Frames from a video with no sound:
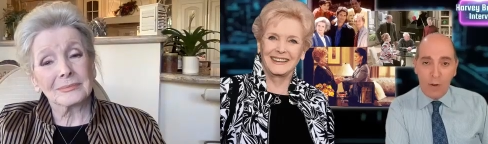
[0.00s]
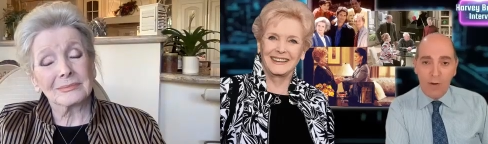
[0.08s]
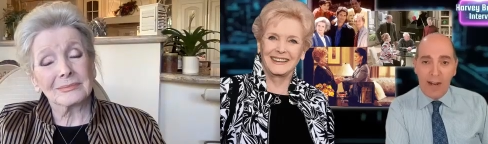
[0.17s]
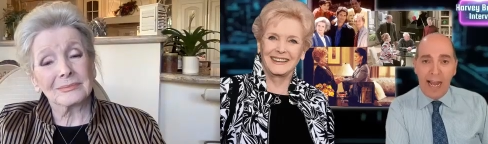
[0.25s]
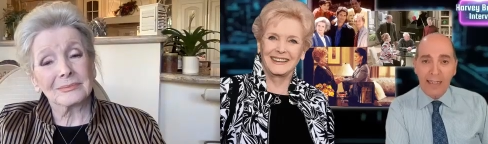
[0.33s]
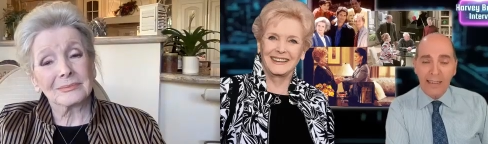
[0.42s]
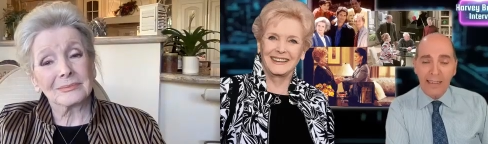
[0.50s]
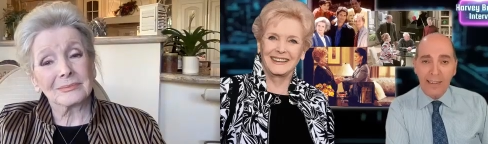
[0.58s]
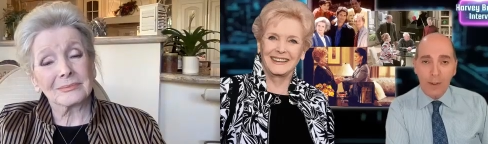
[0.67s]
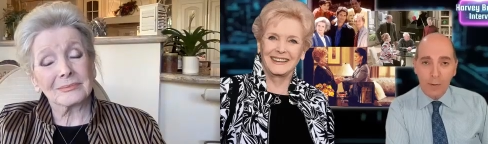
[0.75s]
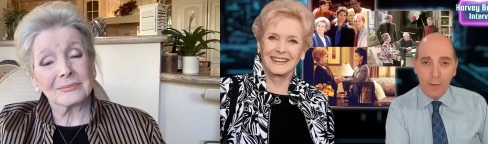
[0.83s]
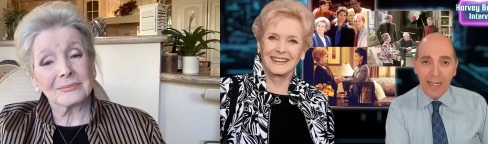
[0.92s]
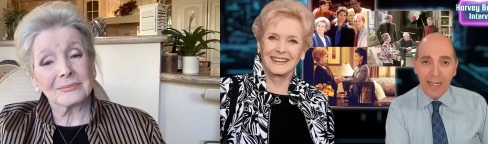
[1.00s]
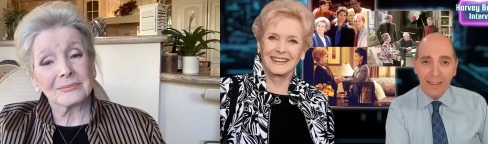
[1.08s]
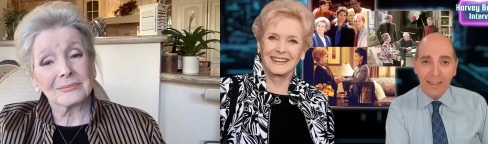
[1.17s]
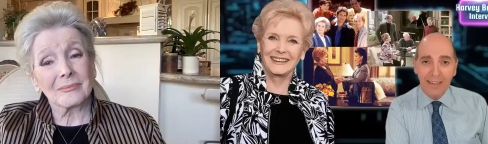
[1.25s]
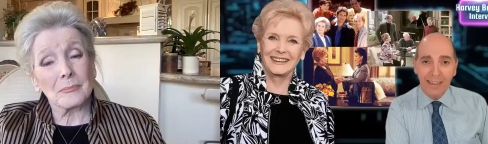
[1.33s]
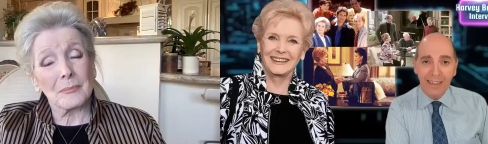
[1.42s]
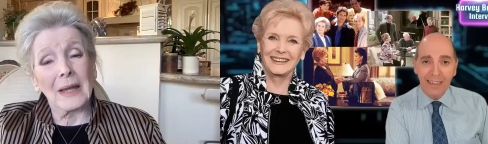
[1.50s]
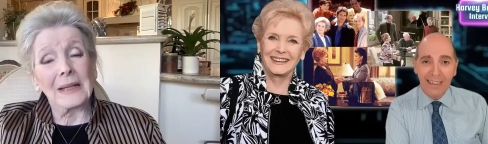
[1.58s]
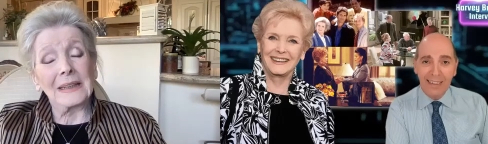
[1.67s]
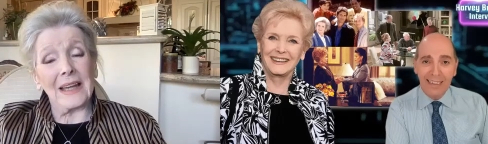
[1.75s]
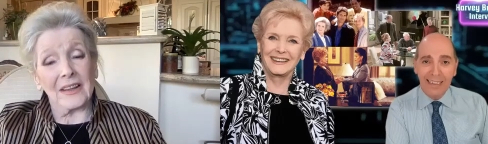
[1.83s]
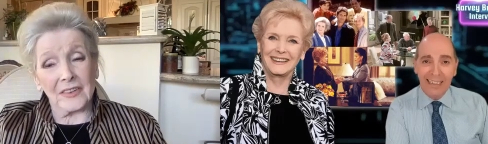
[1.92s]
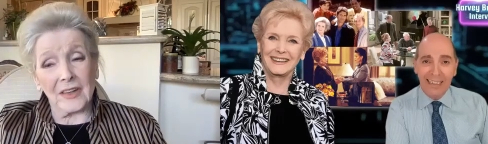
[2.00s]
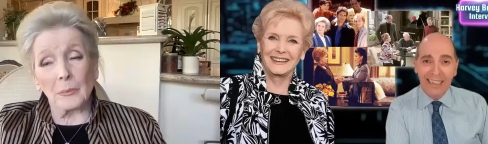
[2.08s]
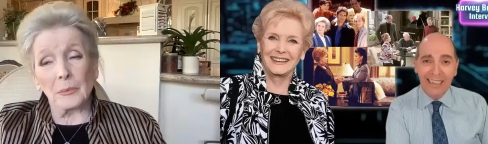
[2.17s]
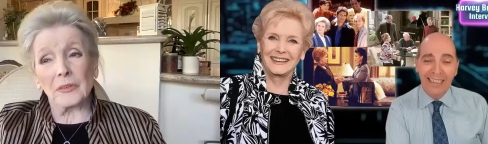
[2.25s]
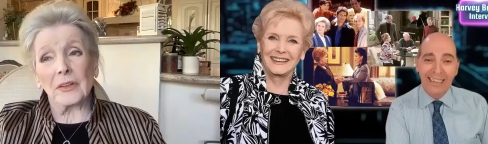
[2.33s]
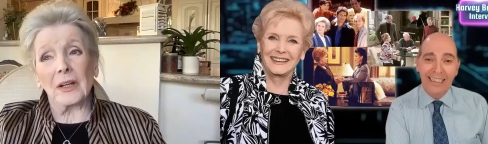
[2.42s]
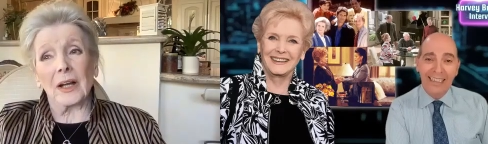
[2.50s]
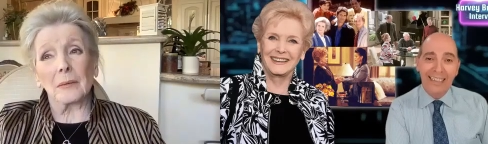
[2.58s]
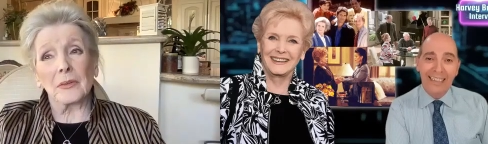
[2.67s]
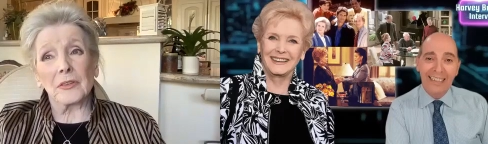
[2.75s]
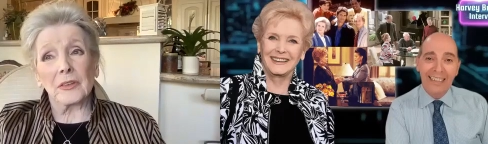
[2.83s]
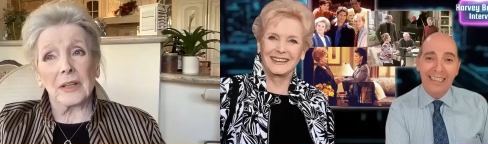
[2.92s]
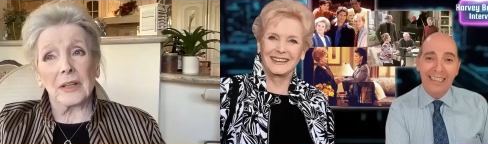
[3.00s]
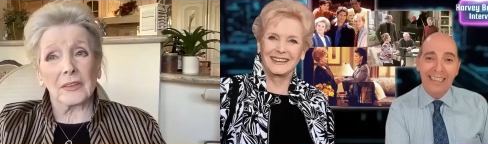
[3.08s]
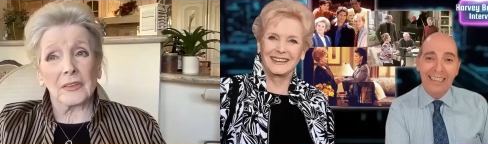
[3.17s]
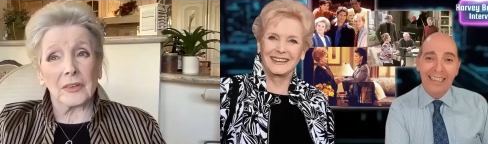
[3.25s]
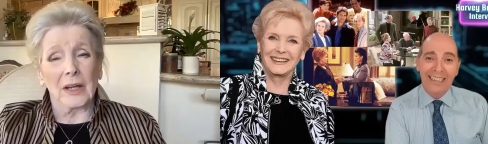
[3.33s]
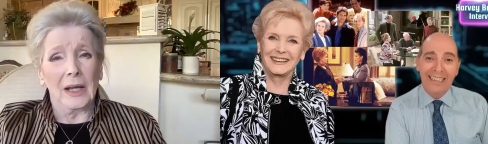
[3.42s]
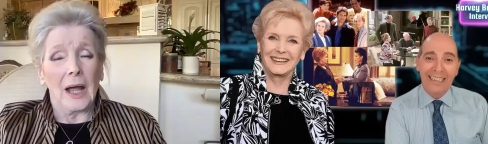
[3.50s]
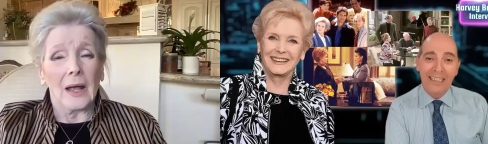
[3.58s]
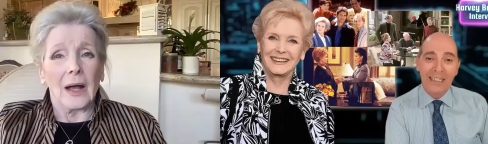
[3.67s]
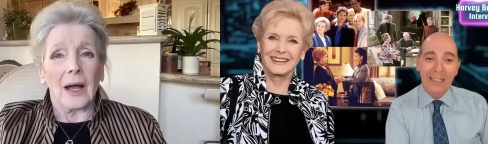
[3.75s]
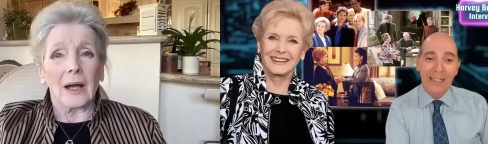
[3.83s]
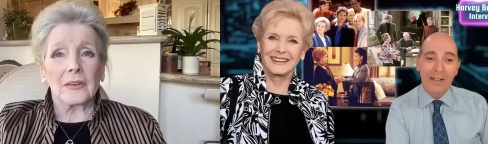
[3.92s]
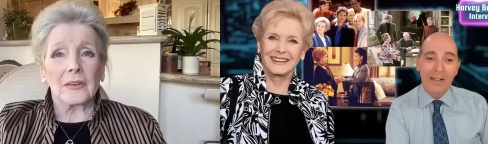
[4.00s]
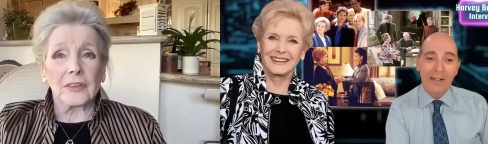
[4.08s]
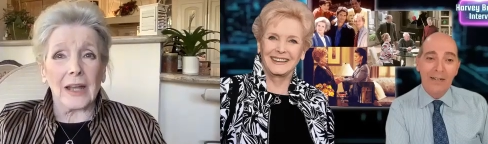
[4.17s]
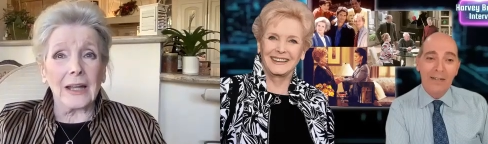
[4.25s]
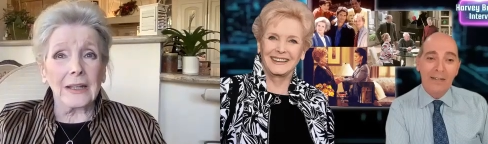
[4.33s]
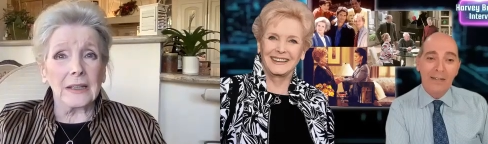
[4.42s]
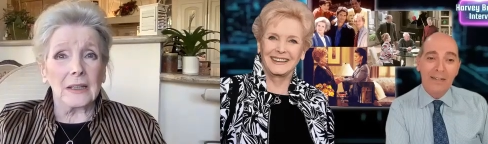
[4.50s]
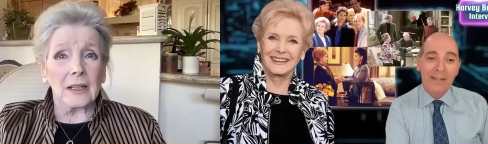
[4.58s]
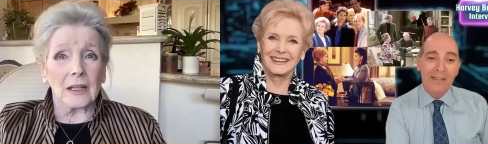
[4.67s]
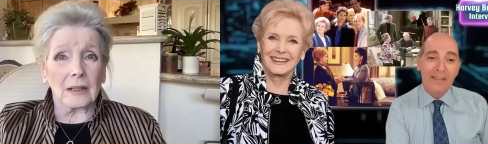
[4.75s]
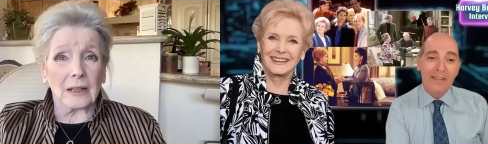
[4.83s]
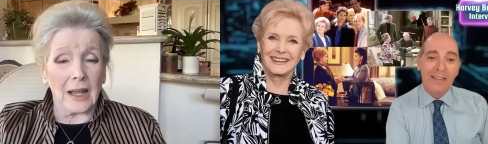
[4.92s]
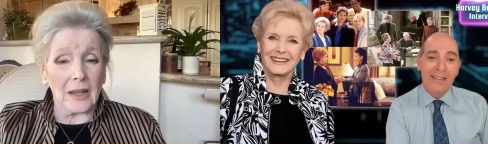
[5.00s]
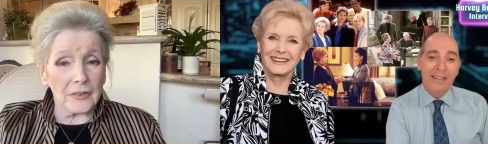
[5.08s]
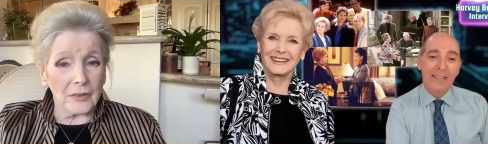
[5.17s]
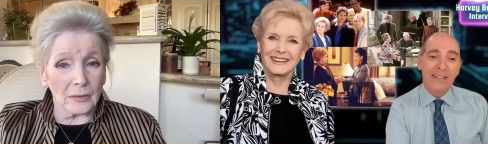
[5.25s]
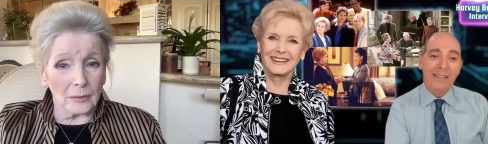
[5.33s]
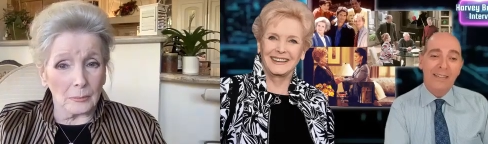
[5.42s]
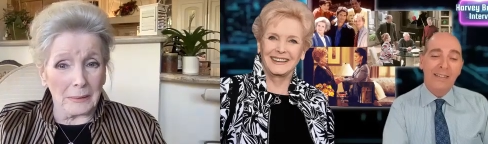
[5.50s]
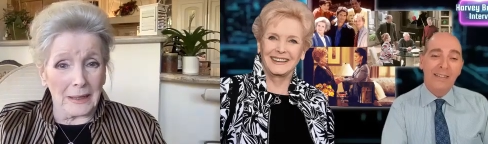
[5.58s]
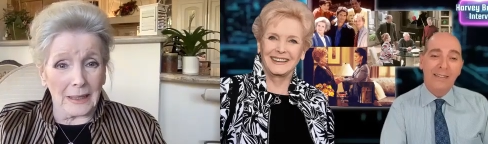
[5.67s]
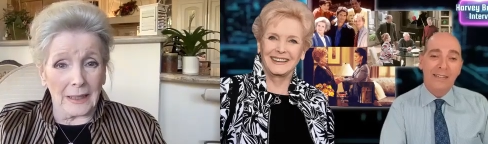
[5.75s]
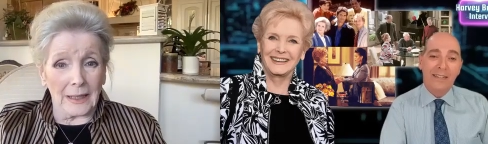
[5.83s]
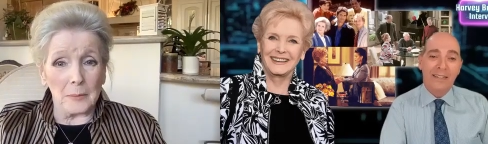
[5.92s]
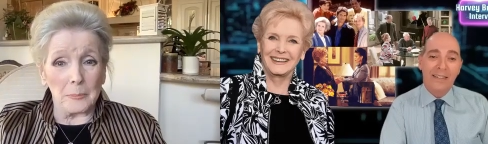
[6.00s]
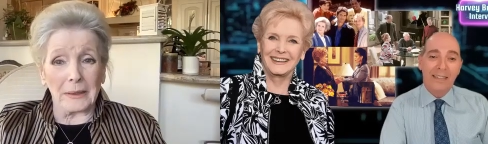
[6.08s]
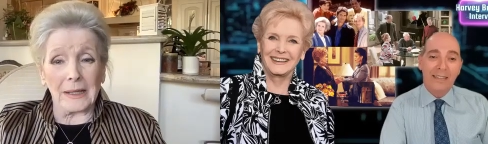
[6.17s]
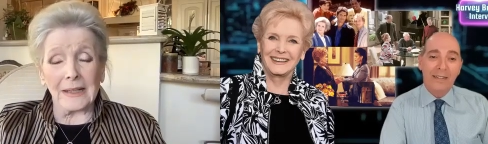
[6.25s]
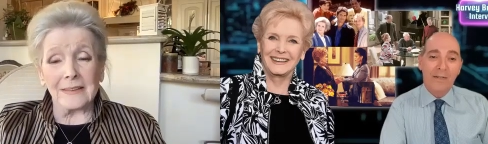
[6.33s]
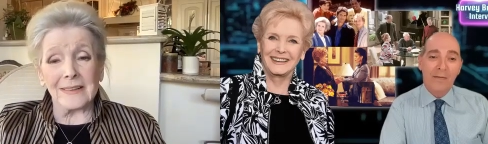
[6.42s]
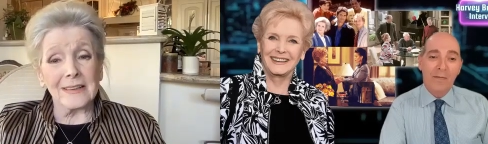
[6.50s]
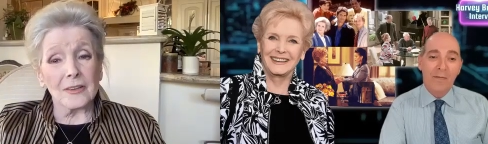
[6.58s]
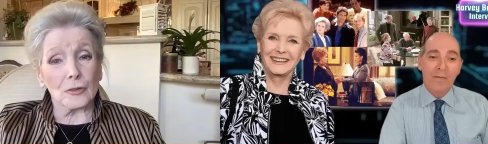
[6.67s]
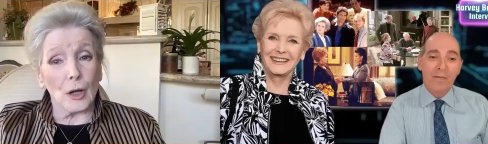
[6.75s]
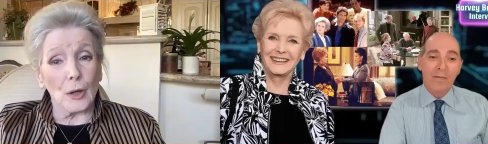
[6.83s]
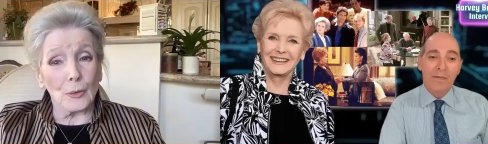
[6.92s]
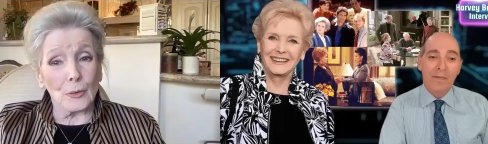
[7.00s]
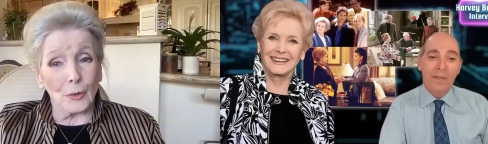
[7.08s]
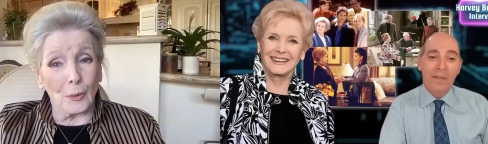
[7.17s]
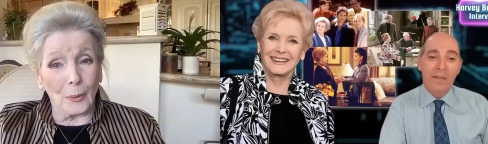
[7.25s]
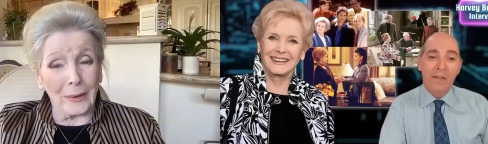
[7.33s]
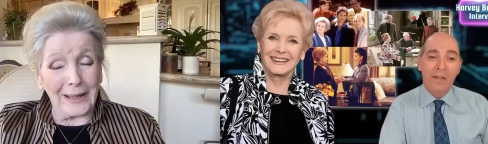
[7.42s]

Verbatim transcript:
Speaker 1: or acting, correct?
Speaker 2: Yes, I was a dancer. I studied classical ballet, but I didn't grow tall